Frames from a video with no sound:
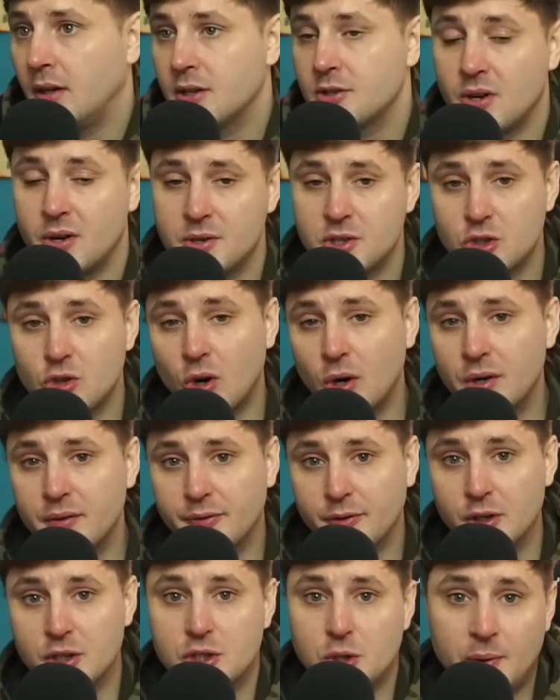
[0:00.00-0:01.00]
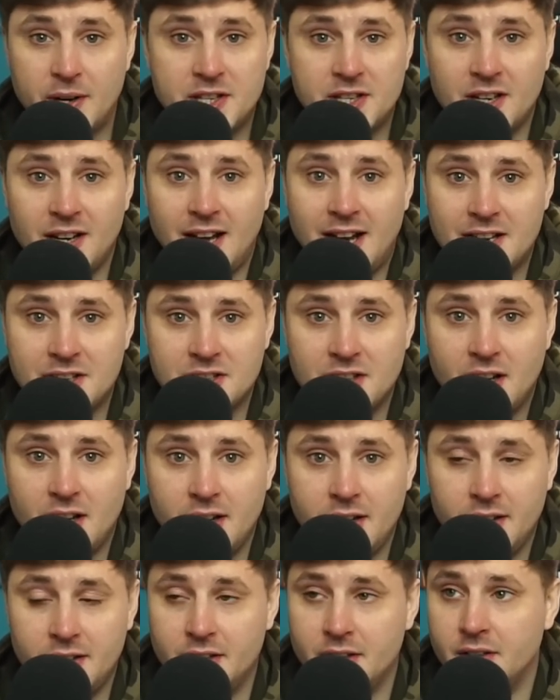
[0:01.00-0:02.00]
So I was scrolling through Twitter last
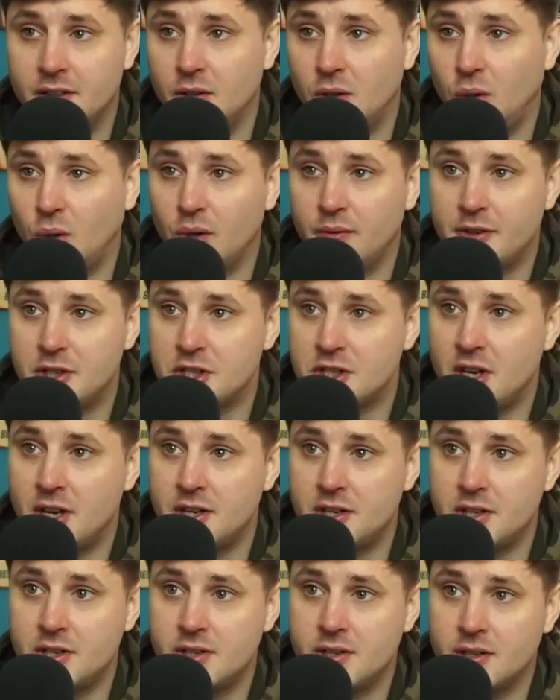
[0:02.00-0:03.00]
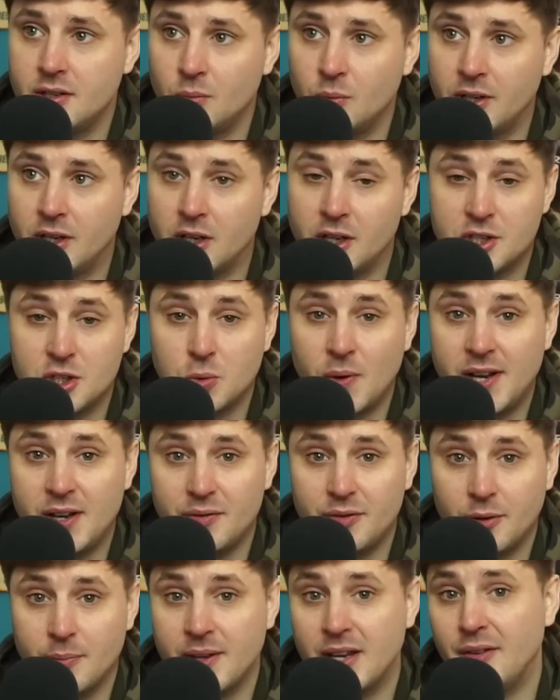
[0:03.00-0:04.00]
night and all of a sudden we got a
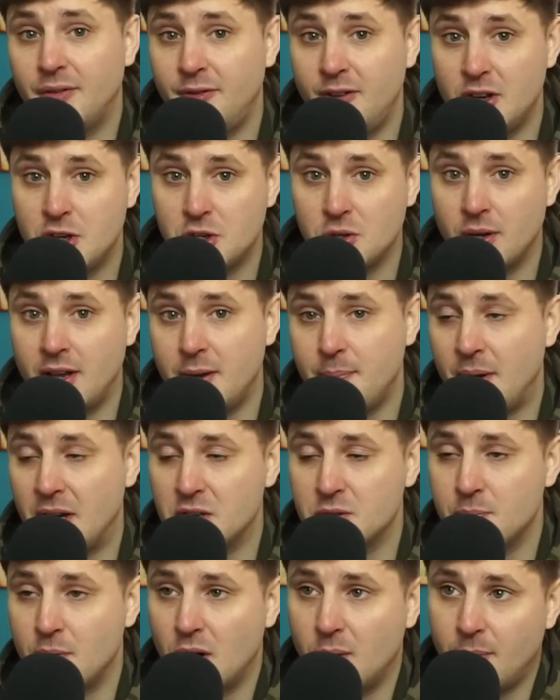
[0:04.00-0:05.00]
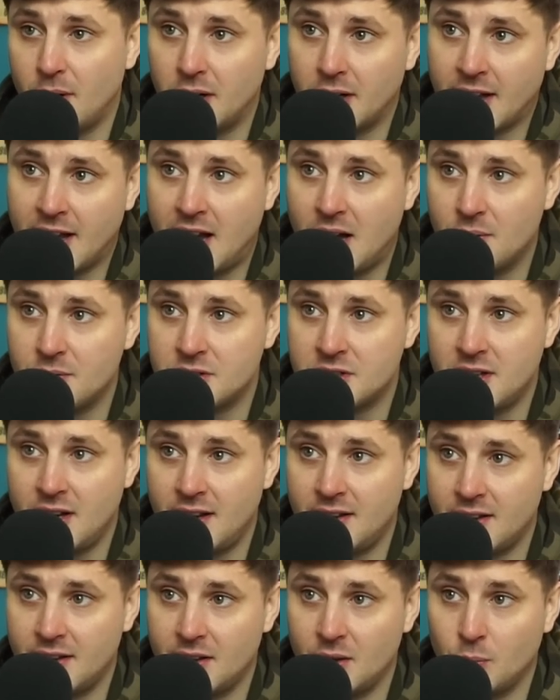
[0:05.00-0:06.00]
tweet from the official Apex Mobile account
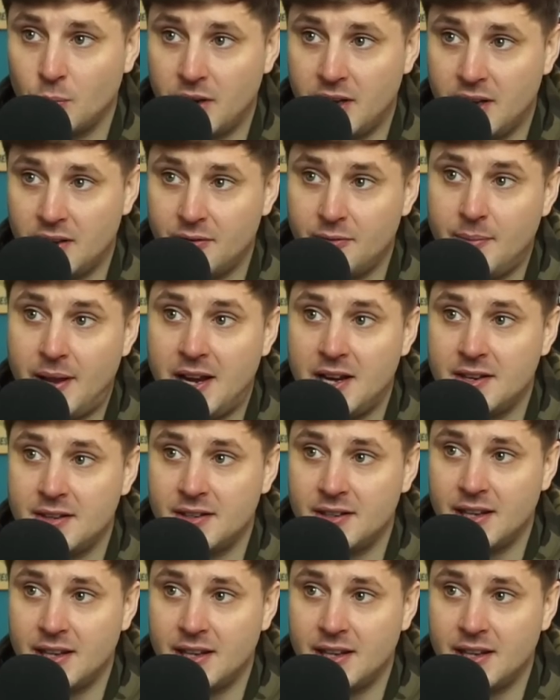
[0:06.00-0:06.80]
saying that we have made